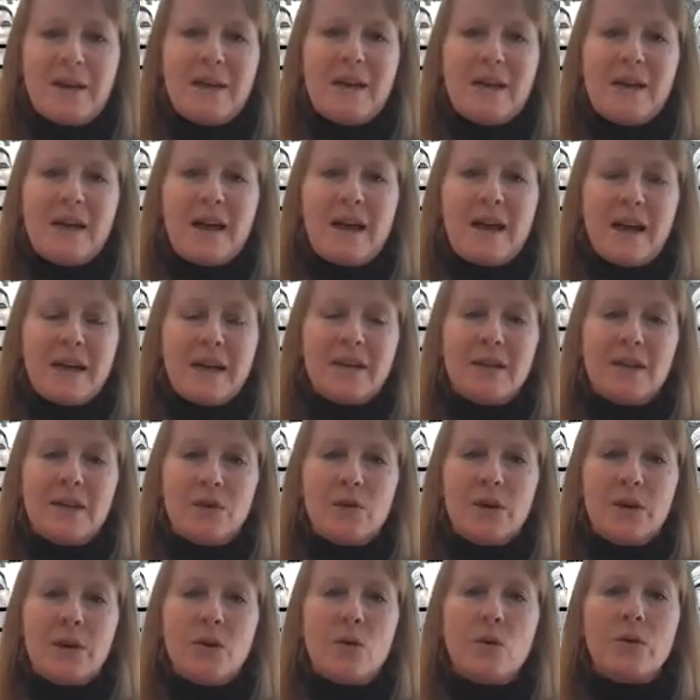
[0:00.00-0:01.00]
And
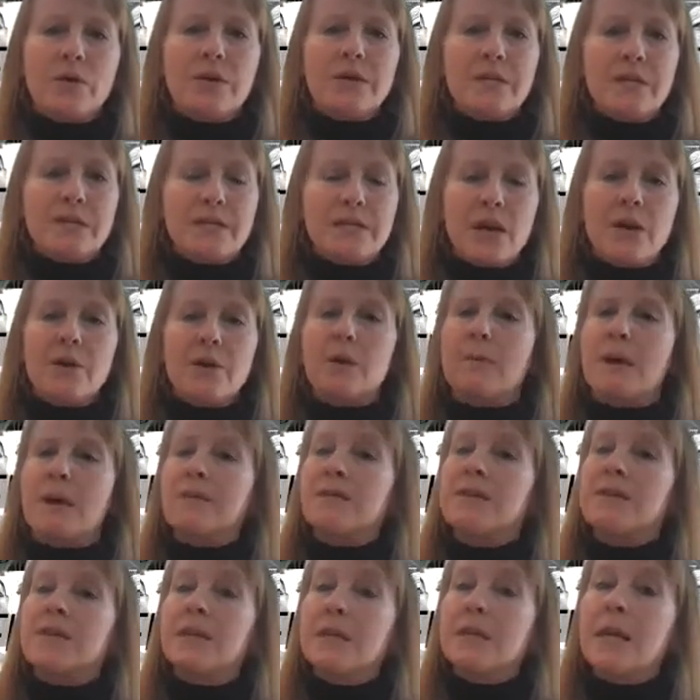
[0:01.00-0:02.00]
in order to tell them
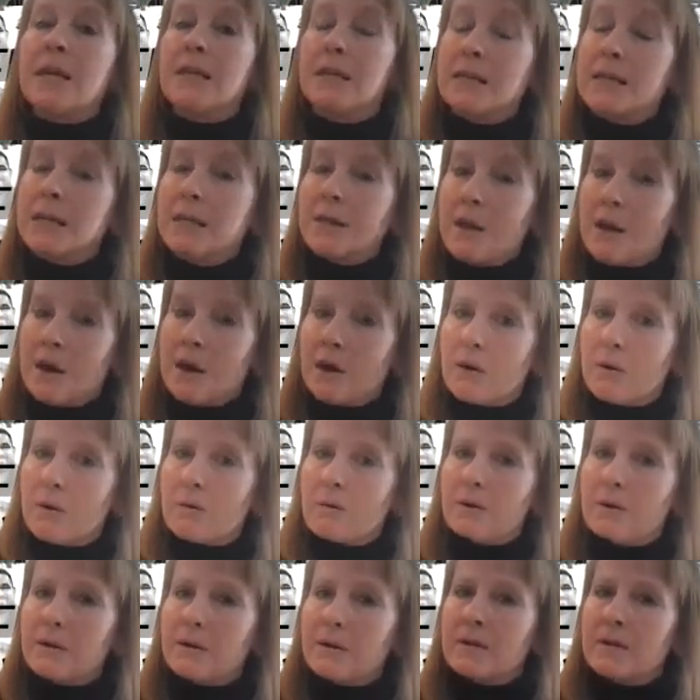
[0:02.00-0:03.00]
everything they need to
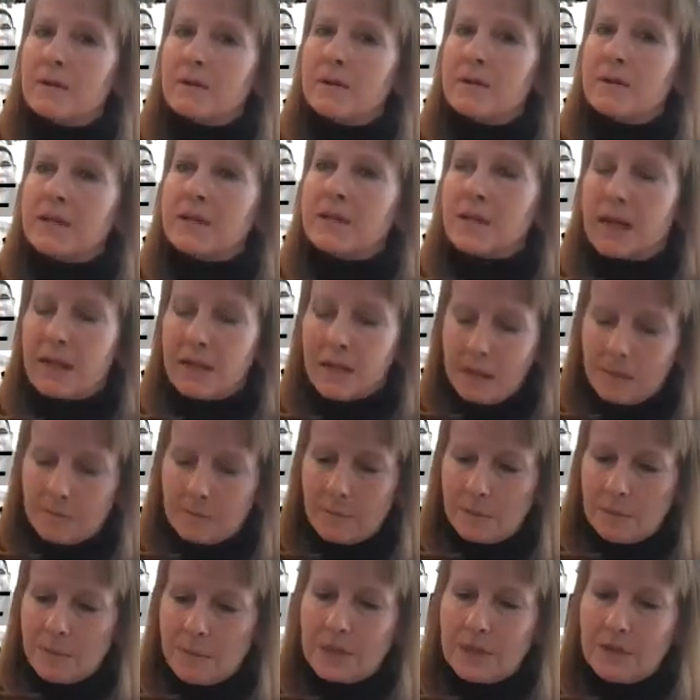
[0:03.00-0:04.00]
know, to say, yep,
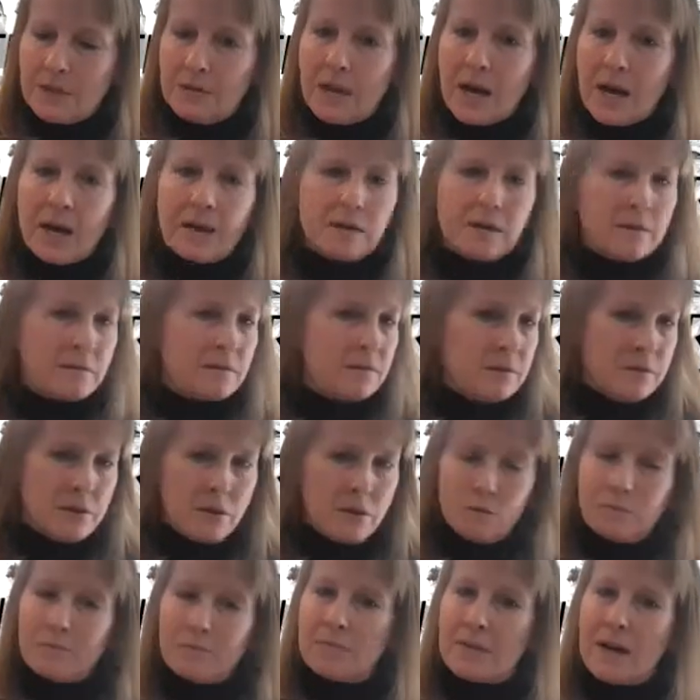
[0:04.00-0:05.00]
I'm going to do that, or
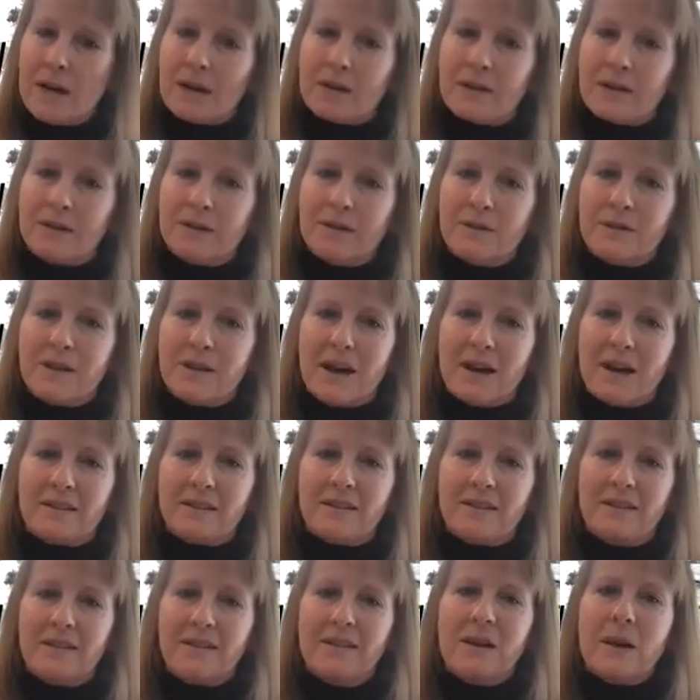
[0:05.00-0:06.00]
nope, I'm not going to do that,
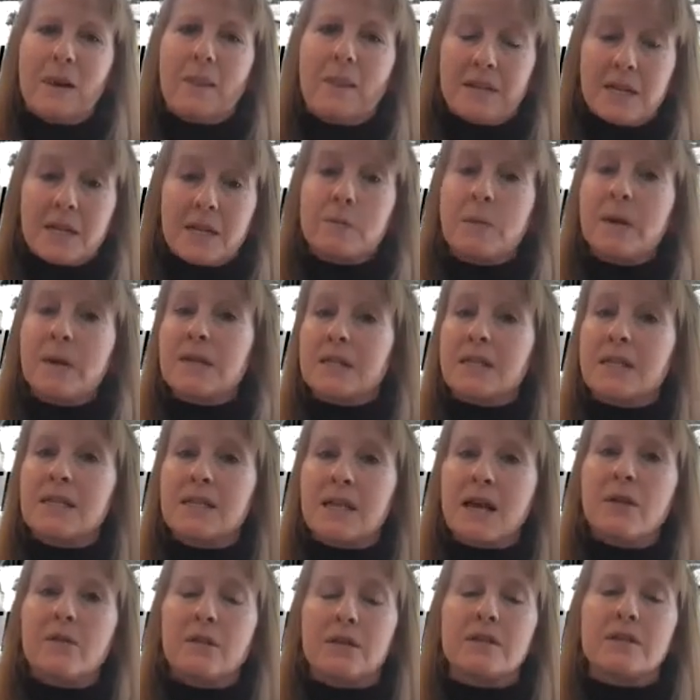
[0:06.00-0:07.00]
it takes about 6
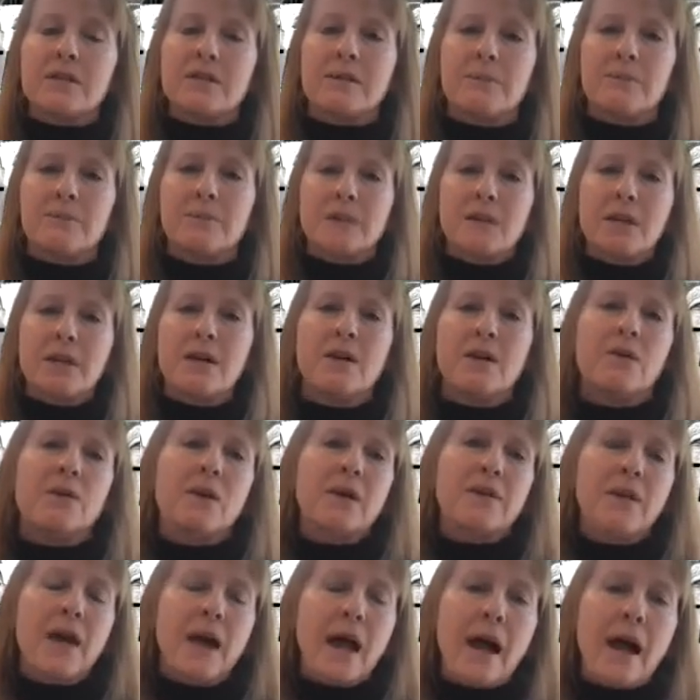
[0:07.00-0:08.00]
hours,
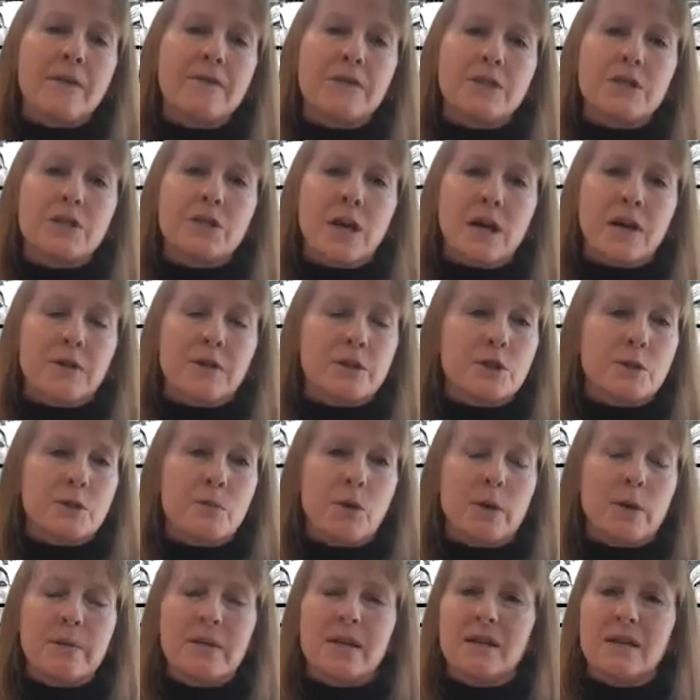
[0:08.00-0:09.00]
and the average doctor's
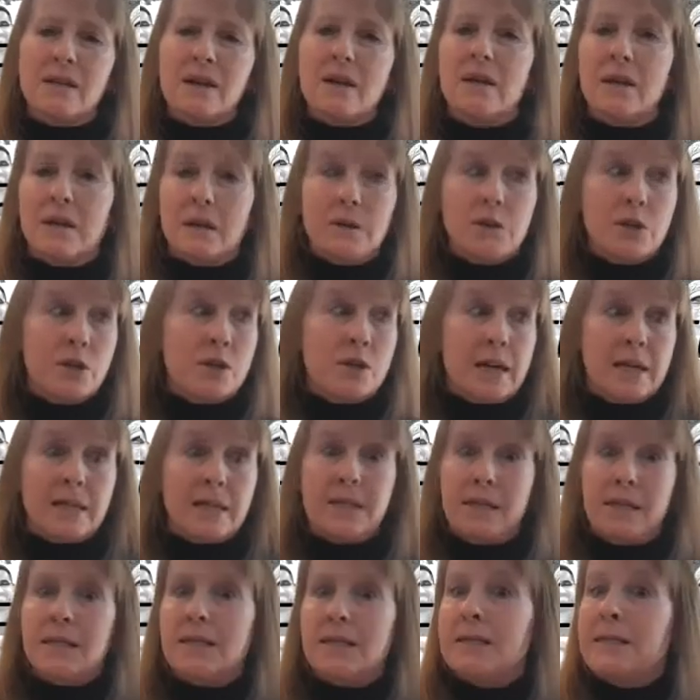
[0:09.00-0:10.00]
appointment in the United
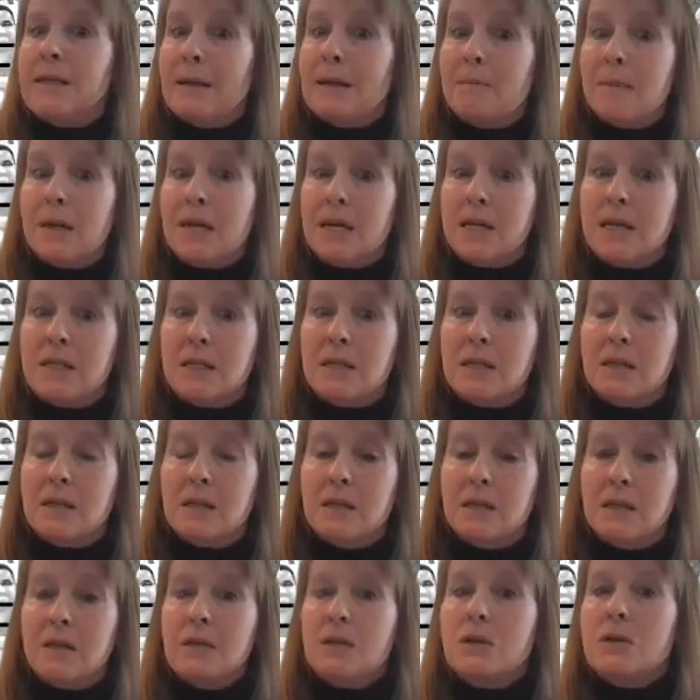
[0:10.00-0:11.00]
States is 8 minutes.
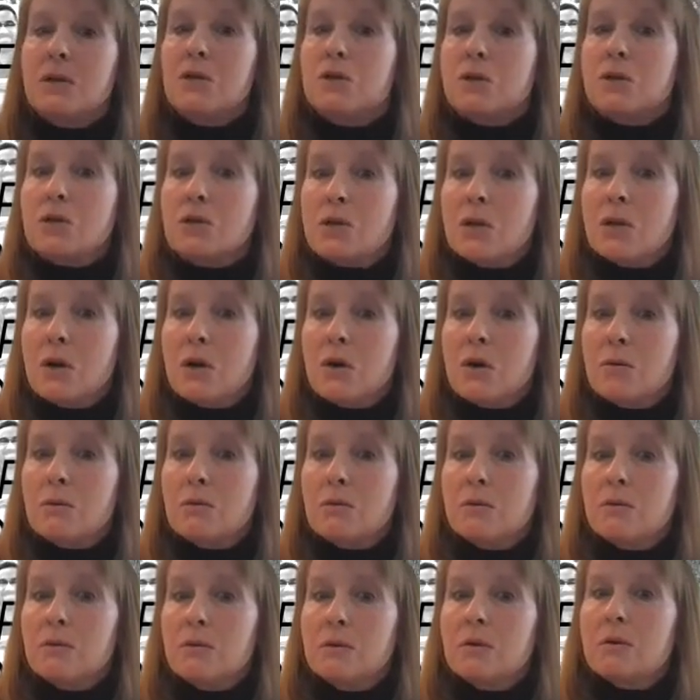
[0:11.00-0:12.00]
Yeah. So
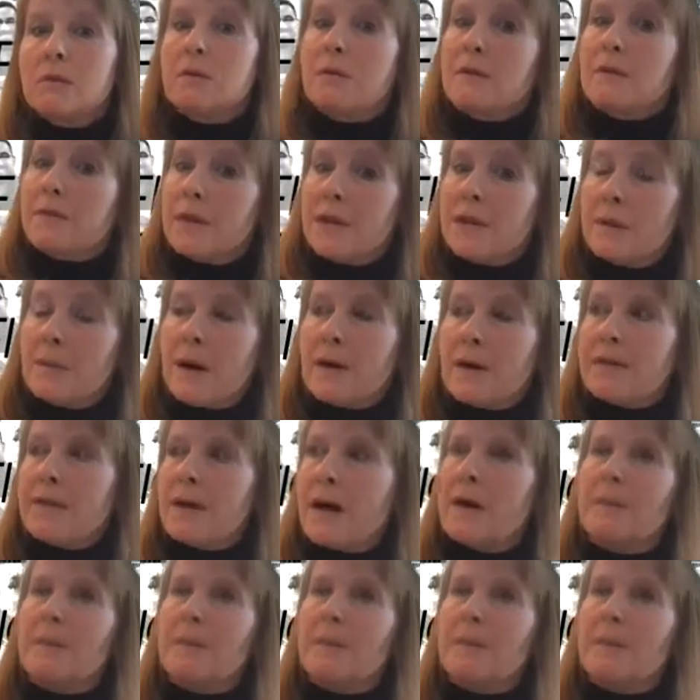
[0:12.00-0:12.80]
think about that.